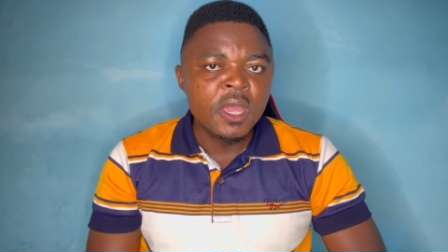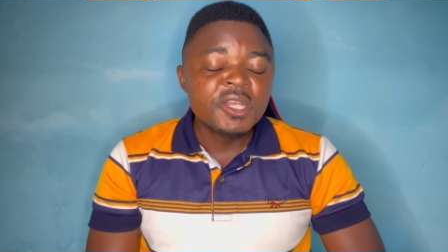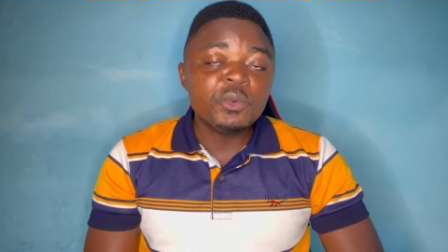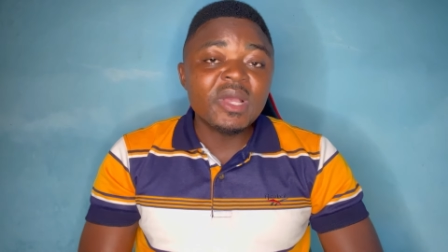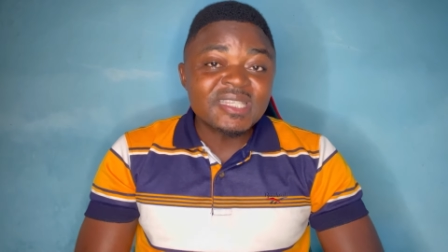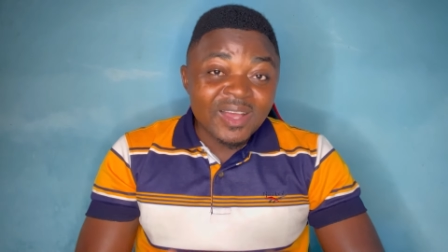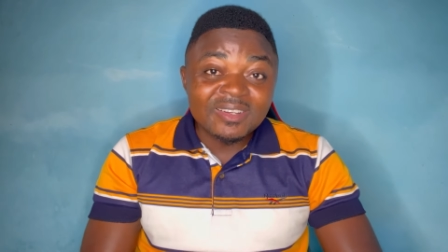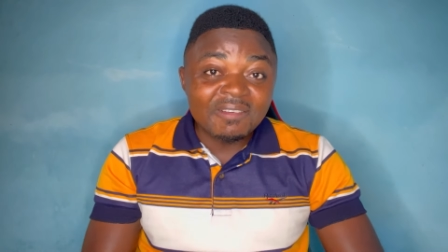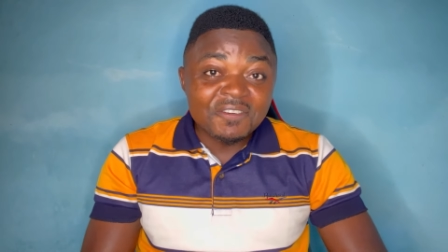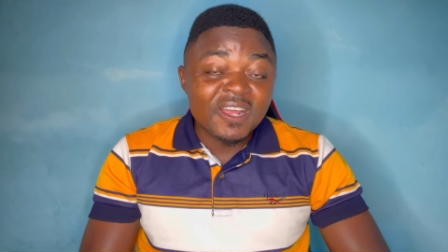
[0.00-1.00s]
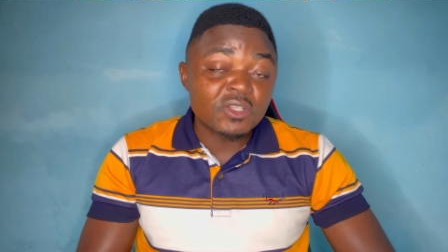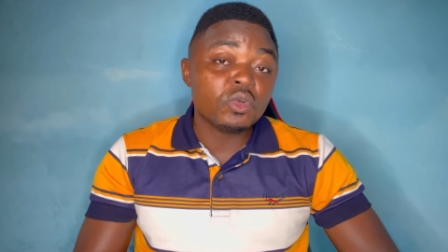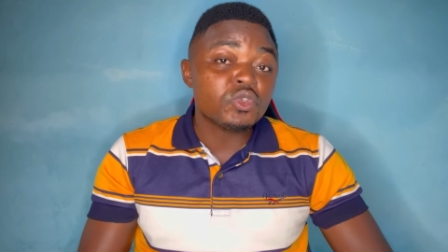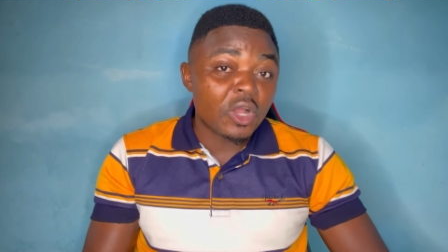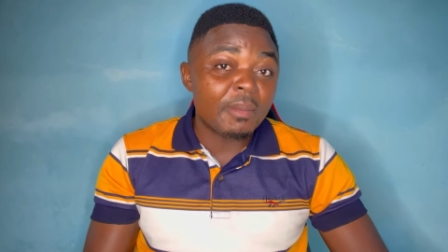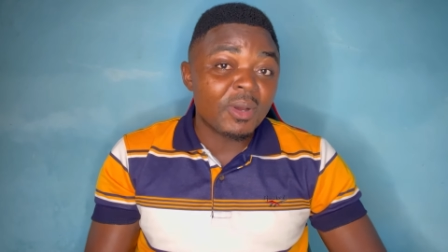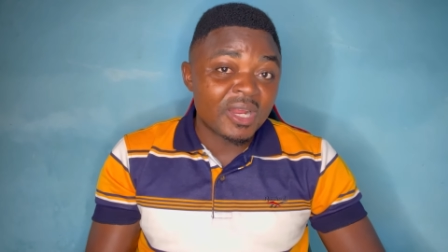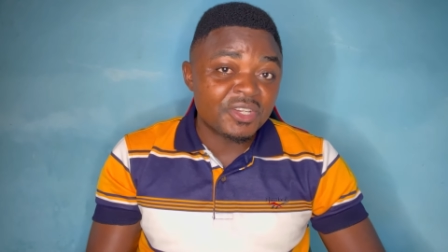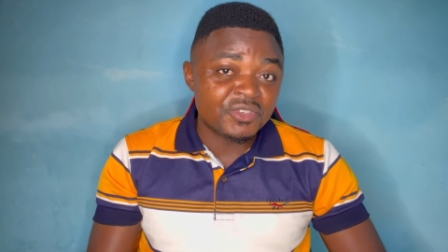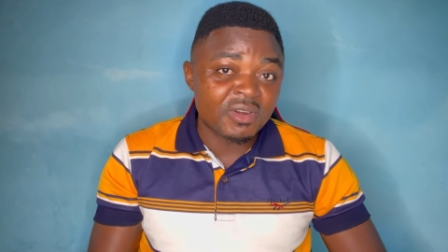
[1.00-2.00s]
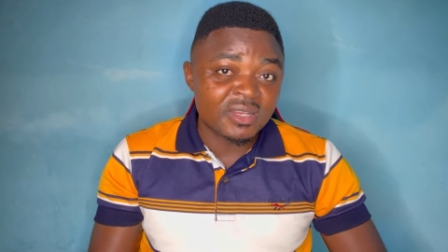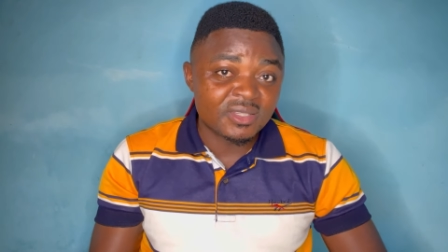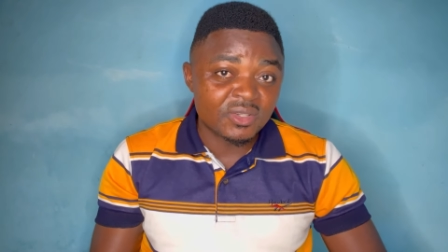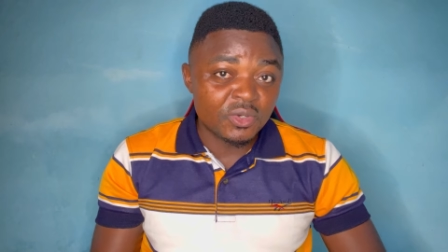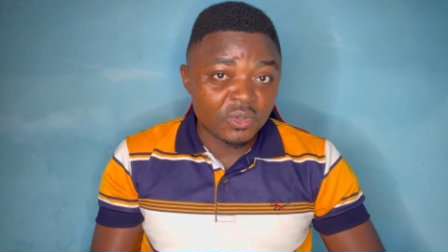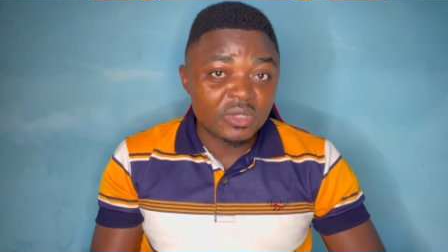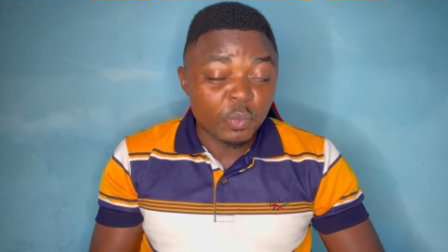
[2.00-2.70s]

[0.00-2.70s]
The way South Africans will talk about Nigerians, you know, the